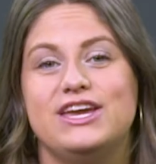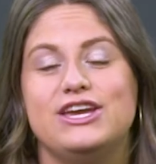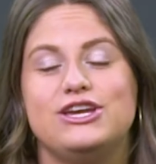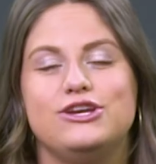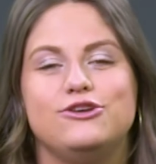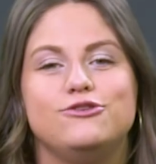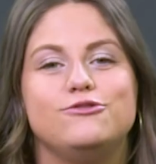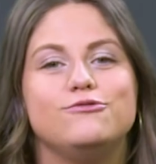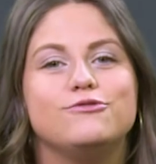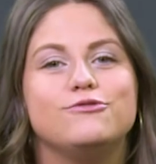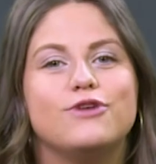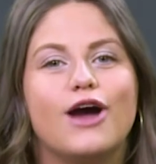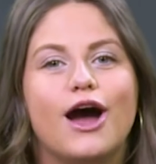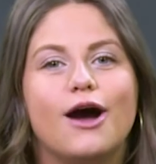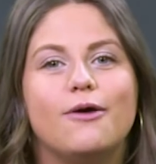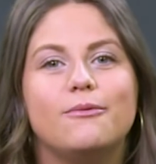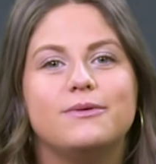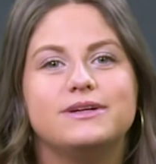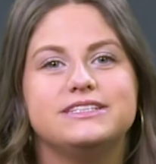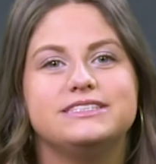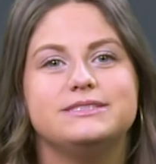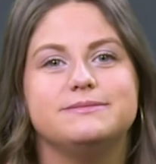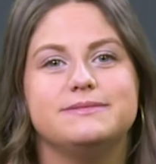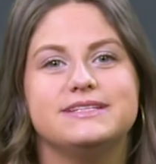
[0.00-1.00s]
You do not
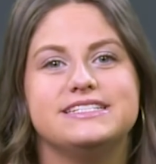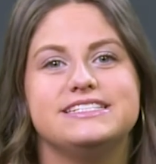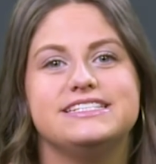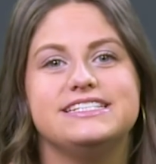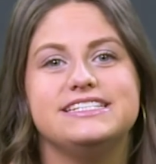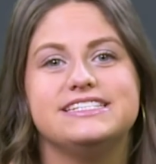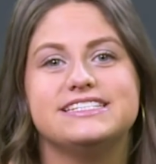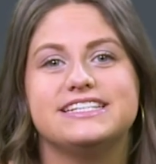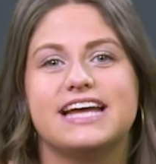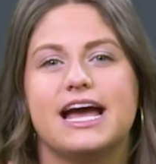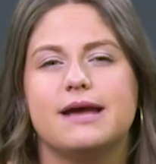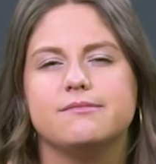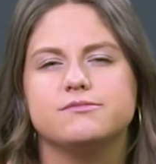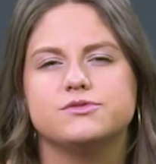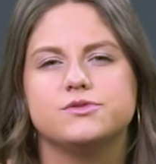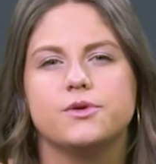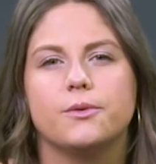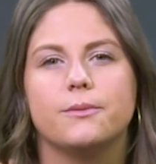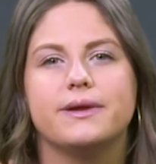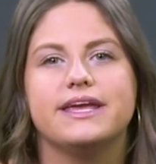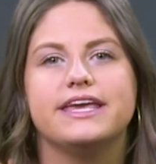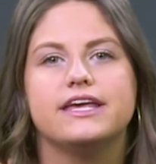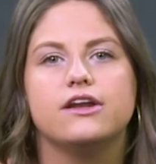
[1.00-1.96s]
want to miss these times where we